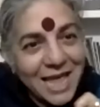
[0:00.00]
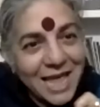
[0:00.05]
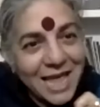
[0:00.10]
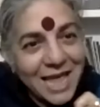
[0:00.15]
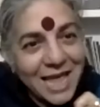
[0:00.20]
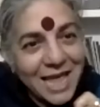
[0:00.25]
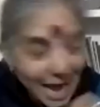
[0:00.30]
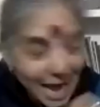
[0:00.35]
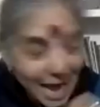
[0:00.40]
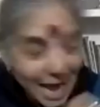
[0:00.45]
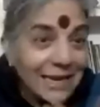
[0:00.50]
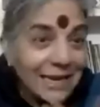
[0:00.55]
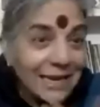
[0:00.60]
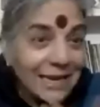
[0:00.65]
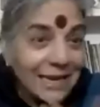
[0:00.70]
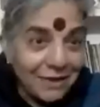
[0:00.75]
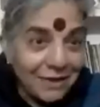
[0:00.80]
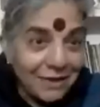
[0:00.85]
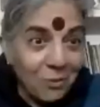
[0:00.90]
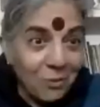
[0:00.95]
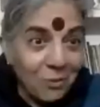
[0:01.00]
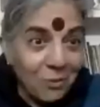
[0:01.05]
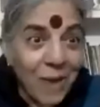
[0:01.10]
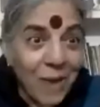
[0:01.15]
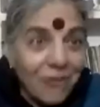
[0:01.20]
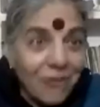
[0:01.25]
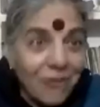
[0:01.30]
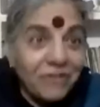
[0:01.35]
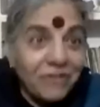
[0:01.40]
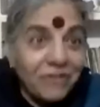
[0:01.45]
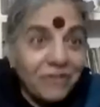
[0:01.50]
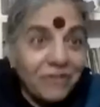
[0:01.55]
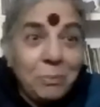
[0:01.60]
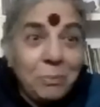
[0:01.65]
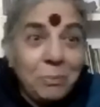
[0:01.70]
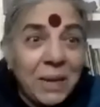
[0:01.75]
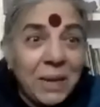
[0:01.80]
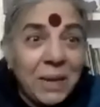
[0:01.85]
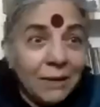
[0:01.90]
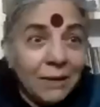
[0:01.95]
And where is it
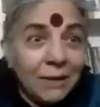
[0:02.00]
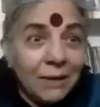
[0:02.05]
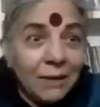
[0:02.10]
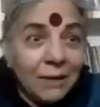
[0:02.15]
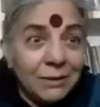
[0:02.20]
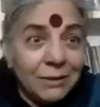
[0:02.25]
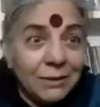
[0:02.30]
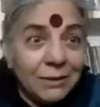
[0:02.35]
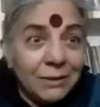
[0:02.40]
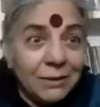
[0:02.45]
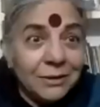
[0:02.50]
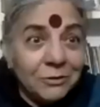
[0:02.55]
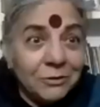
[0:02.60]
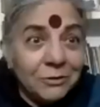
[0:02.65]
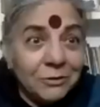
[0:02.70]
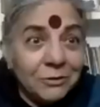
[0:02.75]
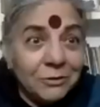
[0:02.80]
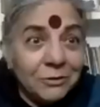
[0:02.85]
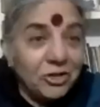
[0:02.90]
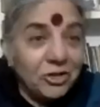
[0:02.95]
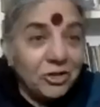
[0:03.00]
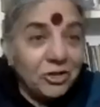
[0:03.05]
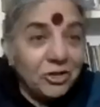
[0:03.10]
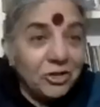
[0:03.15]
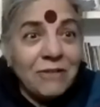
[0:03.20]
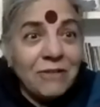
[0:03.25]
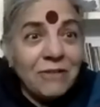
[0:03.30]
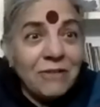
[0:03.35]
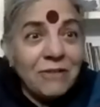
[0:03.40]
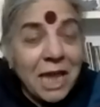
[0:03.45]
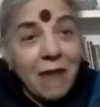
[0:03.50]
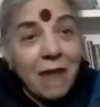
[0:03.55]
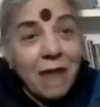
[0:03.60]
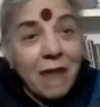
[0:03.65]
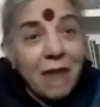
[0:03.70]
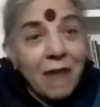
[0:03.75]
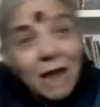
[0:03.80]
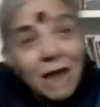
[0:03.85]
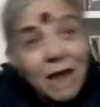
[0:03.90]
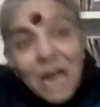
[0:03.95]
being, the trials being carried out?
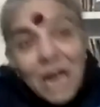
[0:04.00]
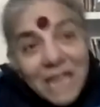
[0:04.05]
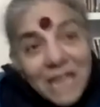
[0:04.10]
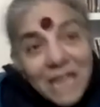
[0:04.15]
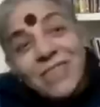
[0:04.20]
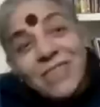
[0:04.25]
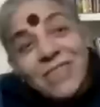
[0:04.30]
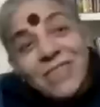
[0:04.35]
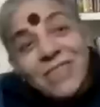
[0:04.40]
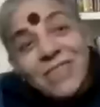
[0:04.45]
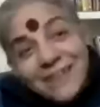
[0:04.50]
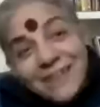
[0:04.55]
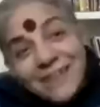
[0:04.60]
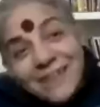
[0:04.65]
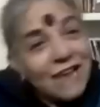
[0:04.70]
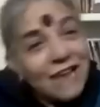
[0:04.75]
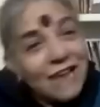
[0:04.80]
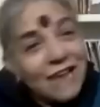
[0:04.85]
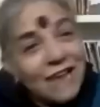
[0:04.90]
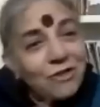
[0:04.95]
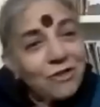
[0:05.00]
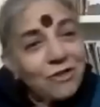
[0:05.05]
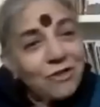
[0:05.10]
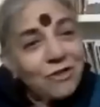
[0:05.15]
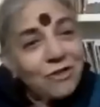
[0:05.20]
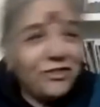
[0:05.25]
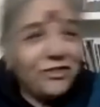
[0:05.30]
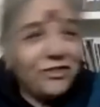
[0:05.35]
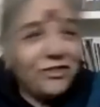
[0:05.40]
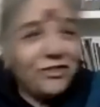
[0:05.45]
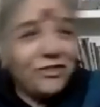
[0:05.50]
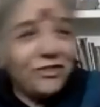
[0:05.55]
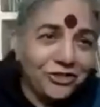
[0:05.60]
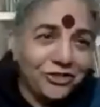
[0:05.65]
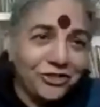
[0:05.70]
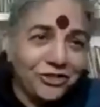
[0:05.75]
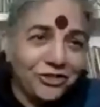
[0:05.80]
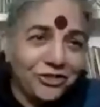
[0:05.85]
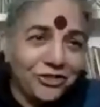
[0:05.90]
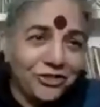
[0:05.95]
In the International Rice Research
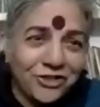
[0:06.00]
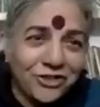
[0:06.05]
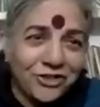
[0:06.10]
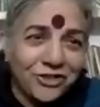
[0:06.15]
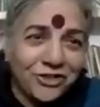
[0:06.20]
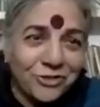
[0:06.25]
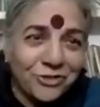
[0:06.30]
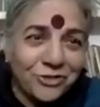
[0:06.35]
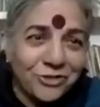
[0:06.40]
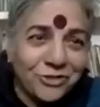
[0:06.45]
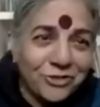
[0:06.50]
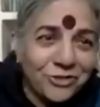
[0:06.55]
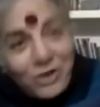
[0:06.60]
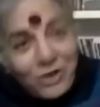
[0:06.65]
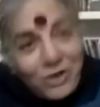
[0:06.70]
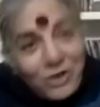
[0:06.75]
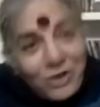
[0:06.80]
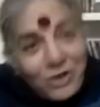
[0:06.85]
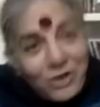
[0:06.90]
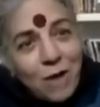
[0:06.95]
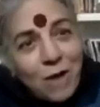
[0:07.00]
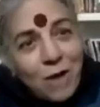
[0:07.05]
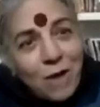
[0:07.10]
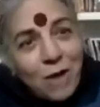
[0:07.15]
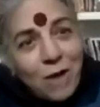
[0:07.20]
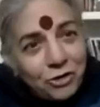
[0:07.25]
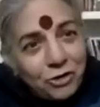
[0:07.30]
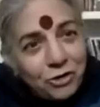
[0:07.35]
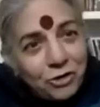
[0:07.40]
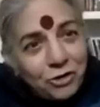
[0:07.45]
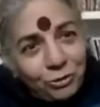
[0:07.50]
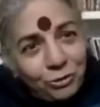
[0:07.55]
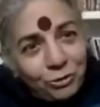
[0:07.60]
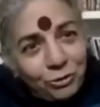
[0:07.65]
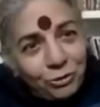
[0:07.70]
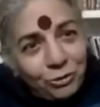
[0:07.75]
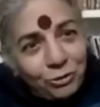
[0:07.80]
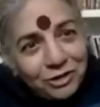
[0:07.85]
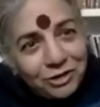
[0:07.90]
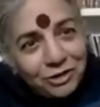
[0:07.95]
Institute, which he now controls. But
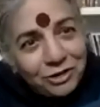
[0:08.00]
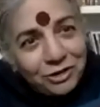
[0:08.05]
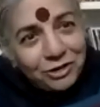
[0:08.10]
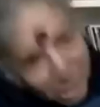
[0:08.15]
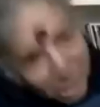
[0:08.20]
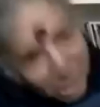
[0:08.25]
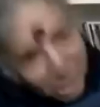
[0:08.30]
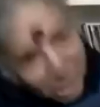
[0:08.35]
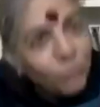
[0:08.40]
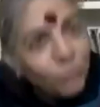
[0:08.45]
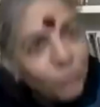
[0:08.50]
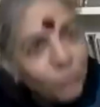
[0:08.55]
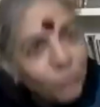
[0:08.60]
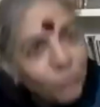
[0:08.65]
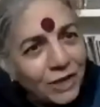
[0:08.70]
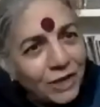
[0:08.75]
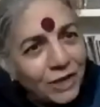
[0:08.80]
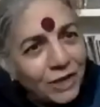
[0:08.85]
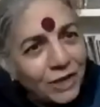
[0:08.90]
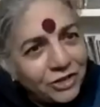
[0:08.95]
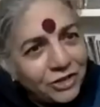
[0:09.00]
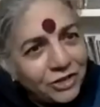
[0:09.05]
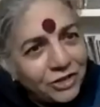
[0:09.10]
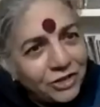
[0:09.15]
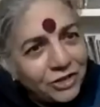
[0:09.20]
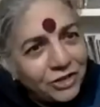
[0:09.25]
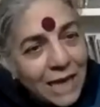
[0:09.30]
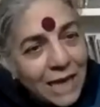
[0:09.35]
he also funds the trials.